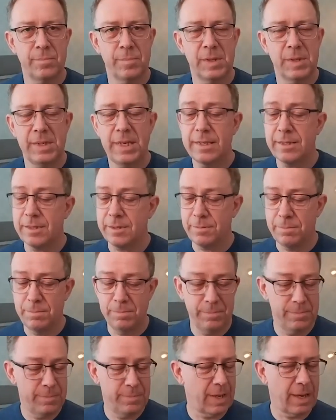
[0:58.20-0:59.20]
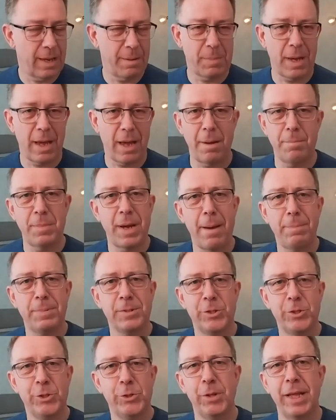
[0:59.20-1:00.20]
Yes, I'm happy
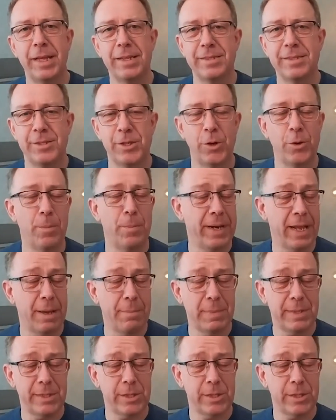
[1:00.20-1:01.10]
to do that. So my name is